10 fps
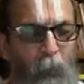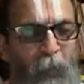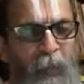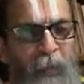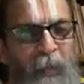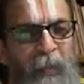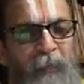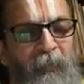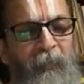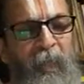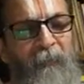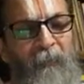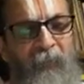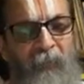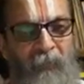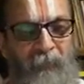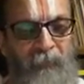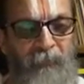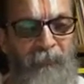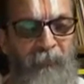Why He gives everything?
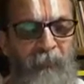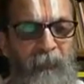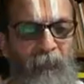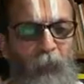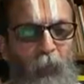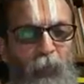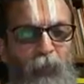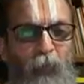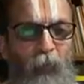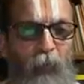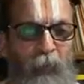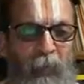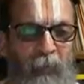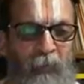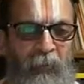Once you go there,